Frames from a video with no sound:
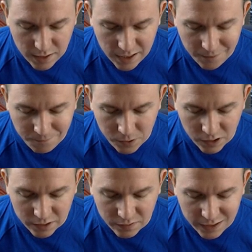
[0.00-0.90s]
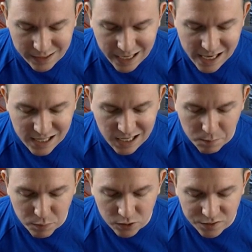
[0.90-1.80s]
I feel like the
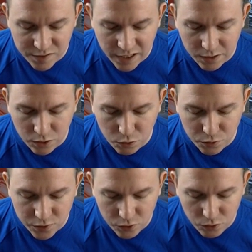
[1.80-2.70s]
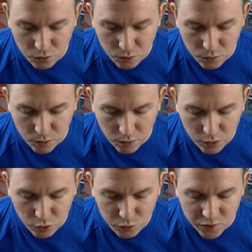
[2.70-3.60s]
gatekeepers that used to
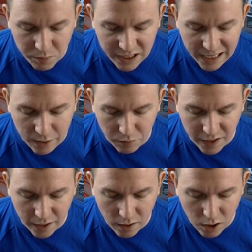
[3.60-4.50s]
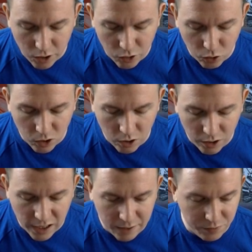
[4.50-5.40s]
be out there are no
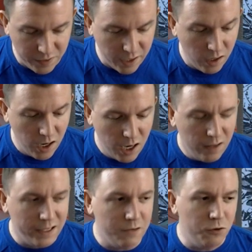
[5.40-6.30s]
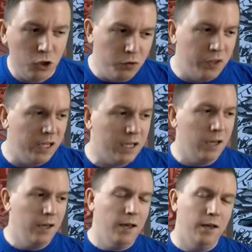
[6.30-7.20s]
longer out there. Like, if you think,
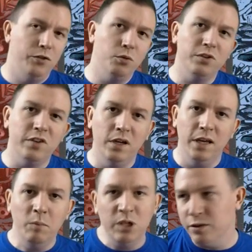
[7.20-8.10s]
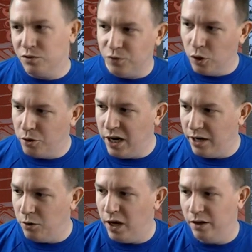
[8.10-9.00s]
there was an image that was floating
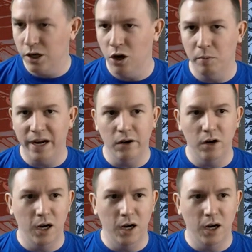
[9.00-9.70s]
around a while ago about